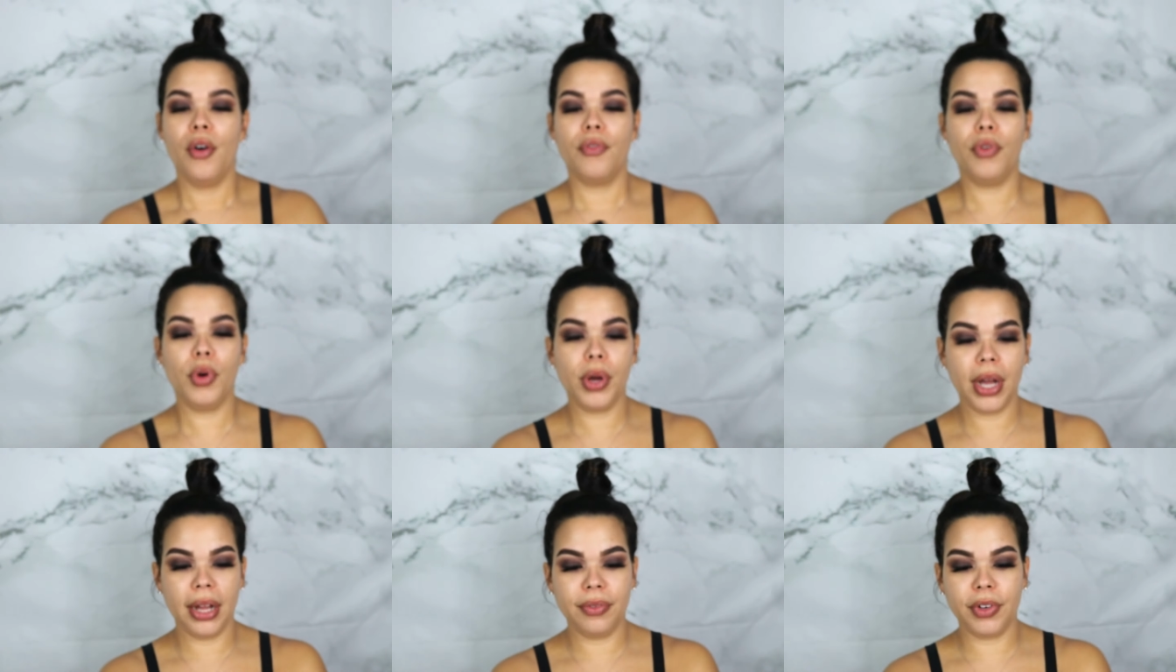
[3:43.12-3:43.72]

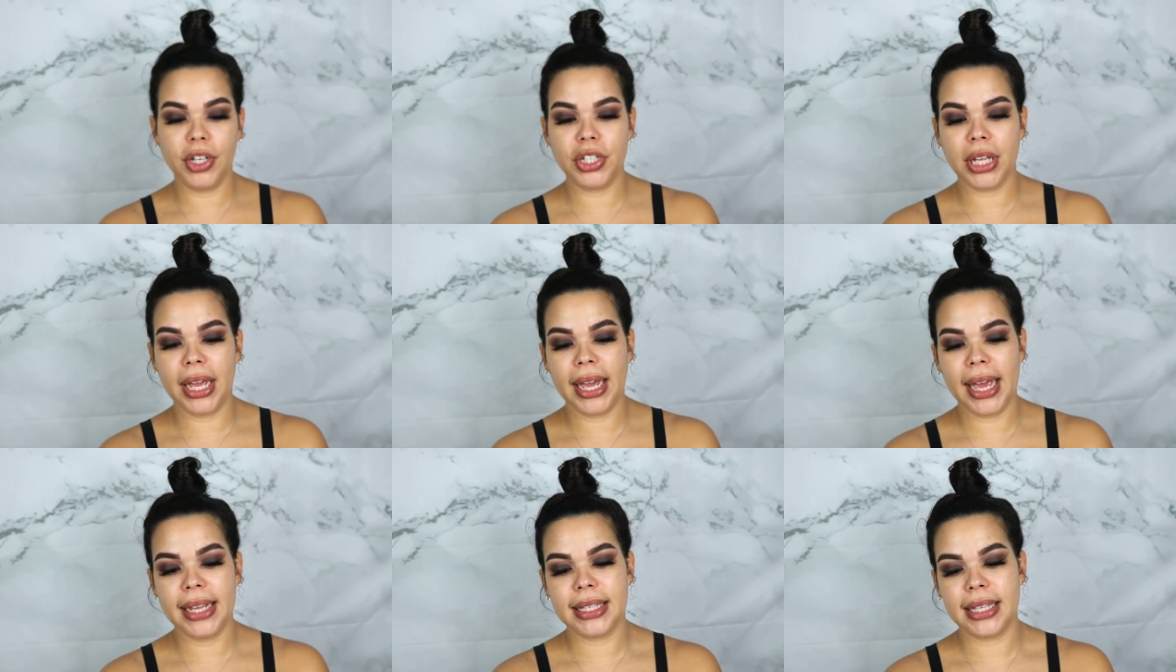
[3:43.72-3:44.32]
Full coverage,
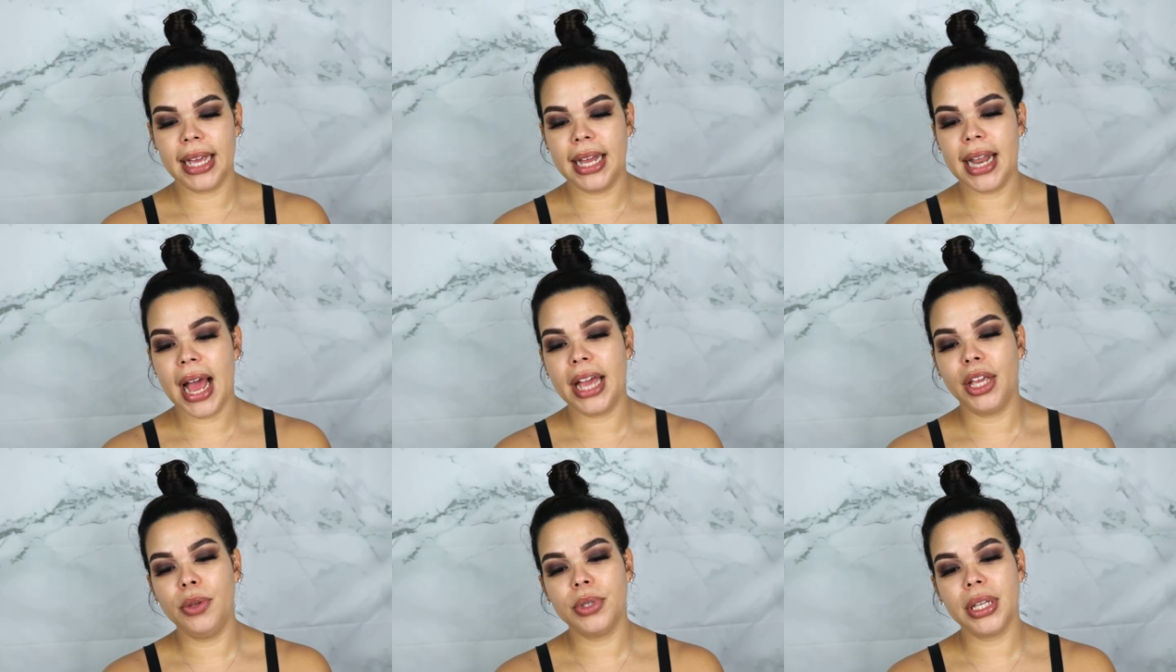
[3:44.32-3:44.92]
like I said,
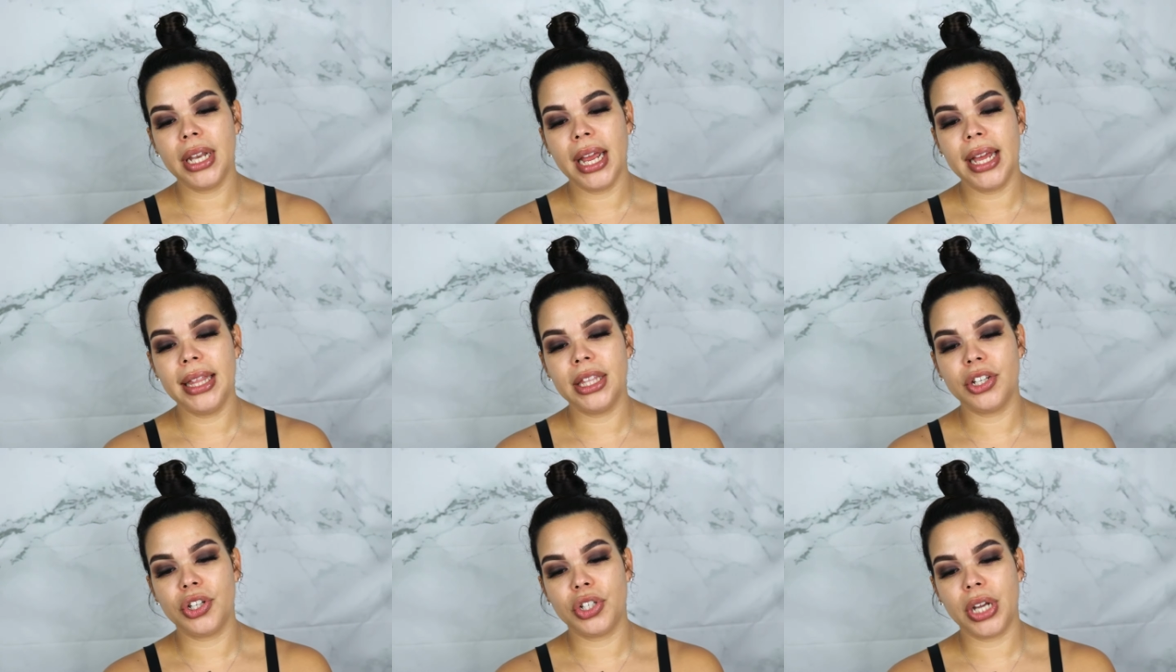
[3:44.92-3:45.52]
I use it
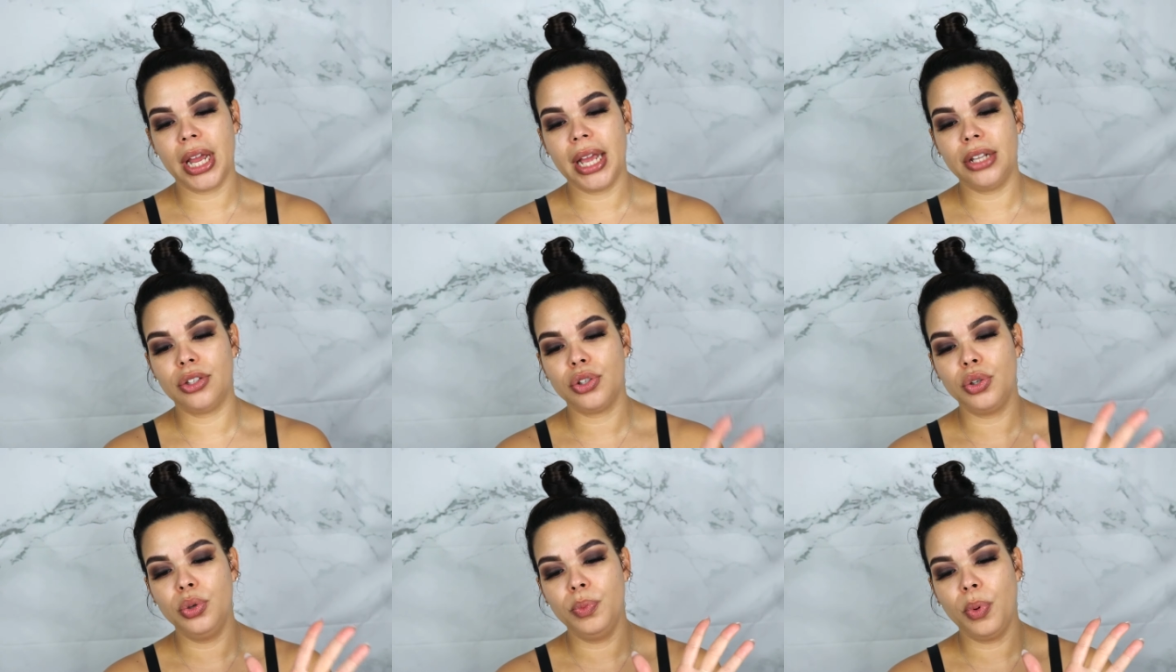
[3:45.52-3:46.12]
in the shade
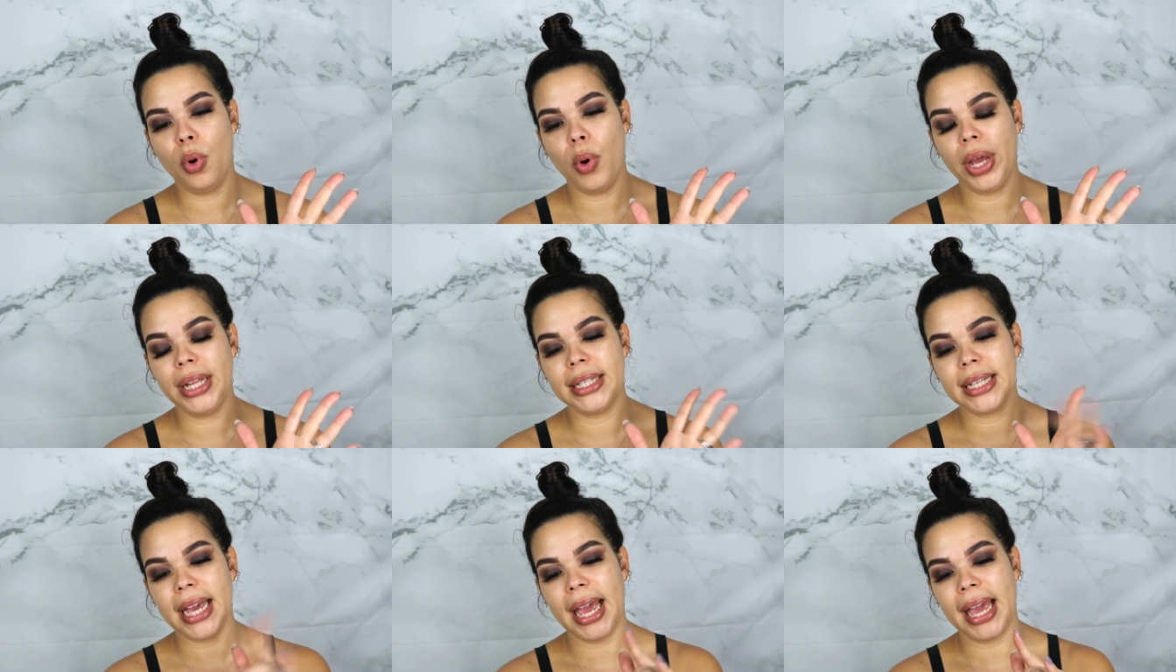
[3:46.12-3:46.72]

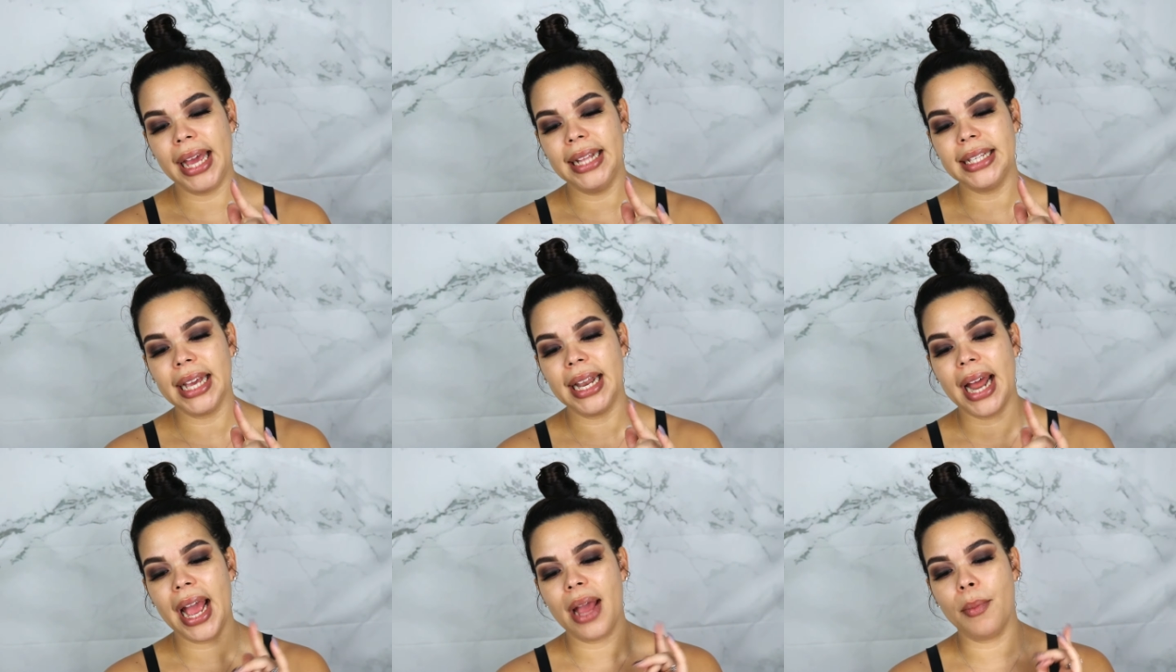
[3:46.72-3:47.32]
2.8
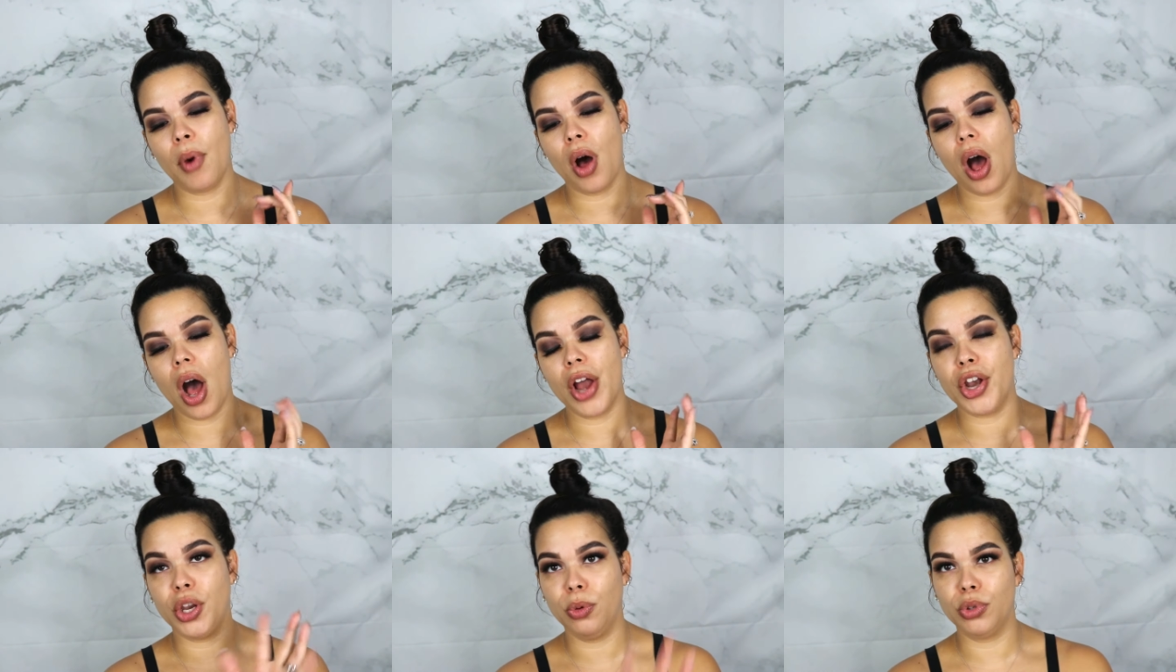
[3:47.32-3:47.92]
and I am
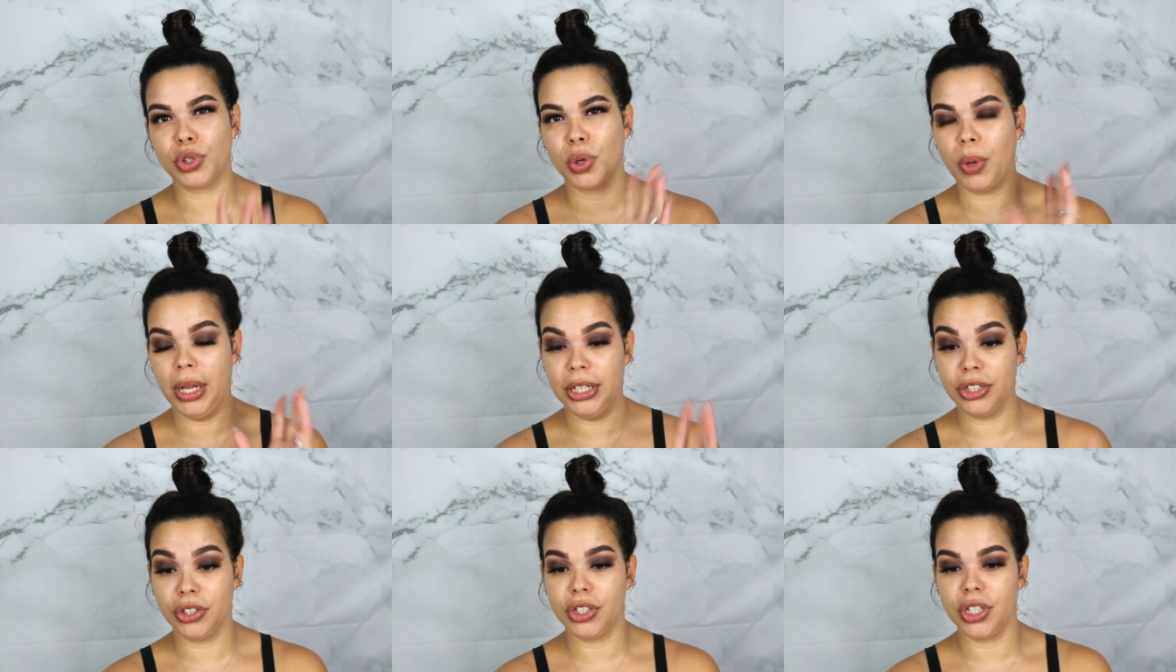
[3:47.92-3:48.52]
a neutral
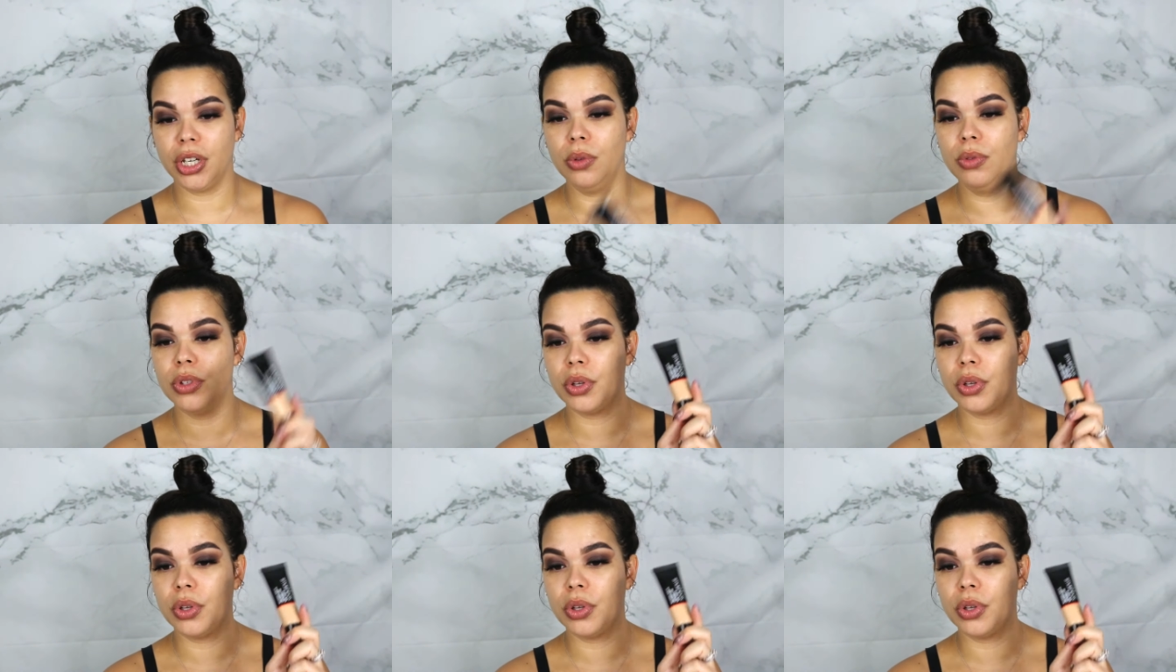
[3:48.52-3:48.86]
undertone,